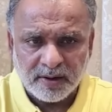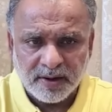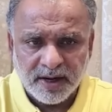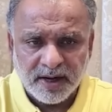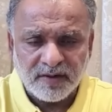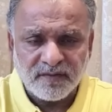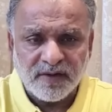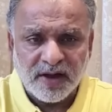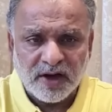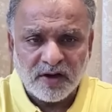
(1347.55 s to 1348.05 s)

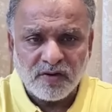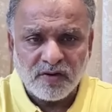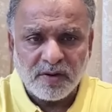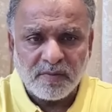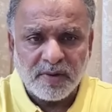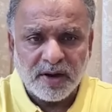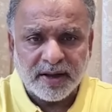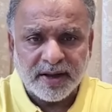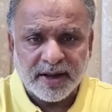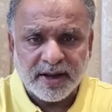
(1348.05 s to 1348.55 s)

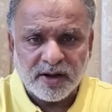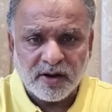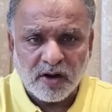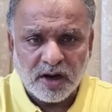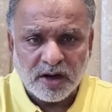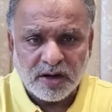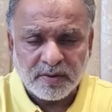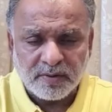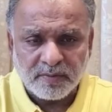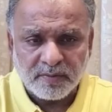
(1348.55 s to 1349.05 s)
Invaluable
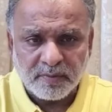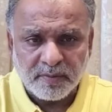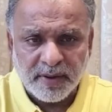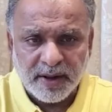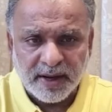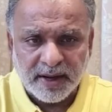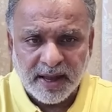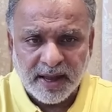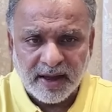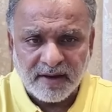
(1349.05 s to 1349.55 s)
cannot
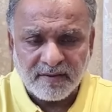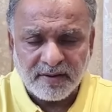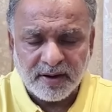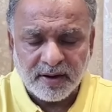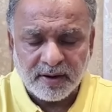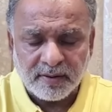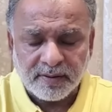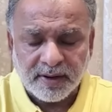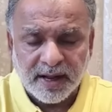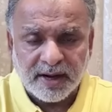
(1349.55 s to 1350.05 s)

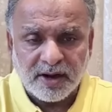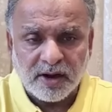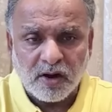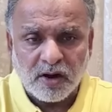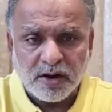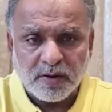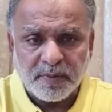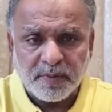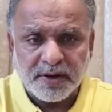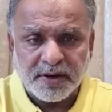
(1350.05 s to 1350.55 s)

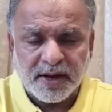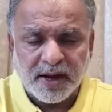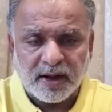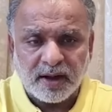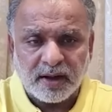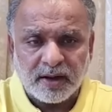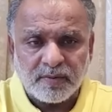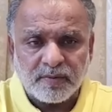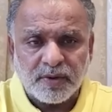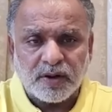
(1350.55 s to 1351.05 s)
be
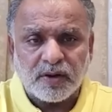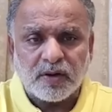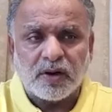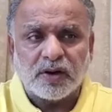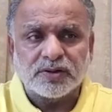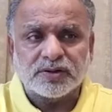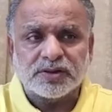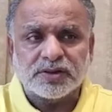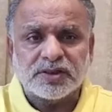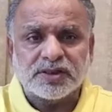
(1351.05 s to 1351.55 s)
taken
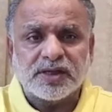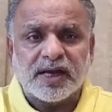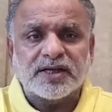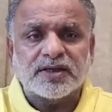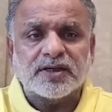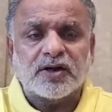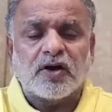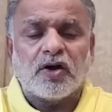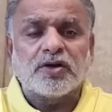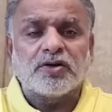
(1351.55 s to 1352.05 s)
because it
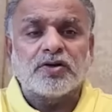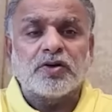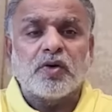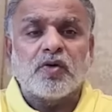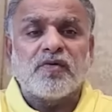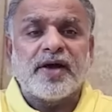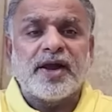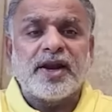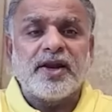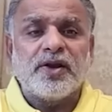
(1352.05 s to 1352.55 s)
has got no
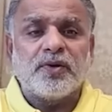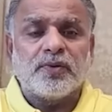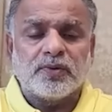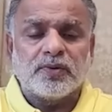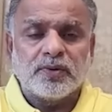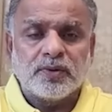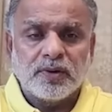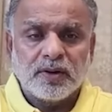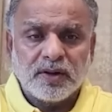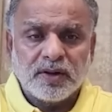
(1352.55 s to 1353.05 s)
value.
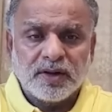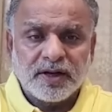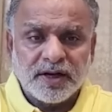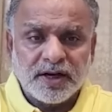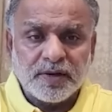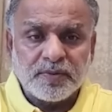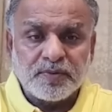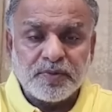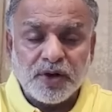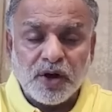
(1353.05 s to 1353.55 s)
It
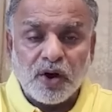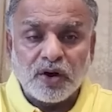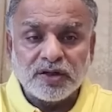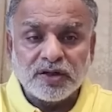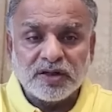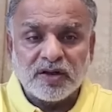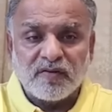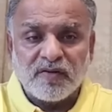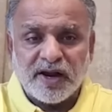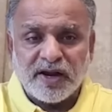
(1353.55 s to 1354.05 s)
is beyond
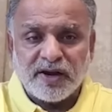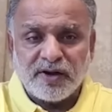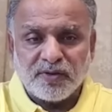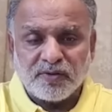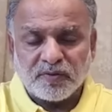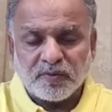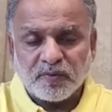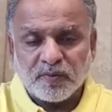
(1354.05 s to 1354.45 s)
the value.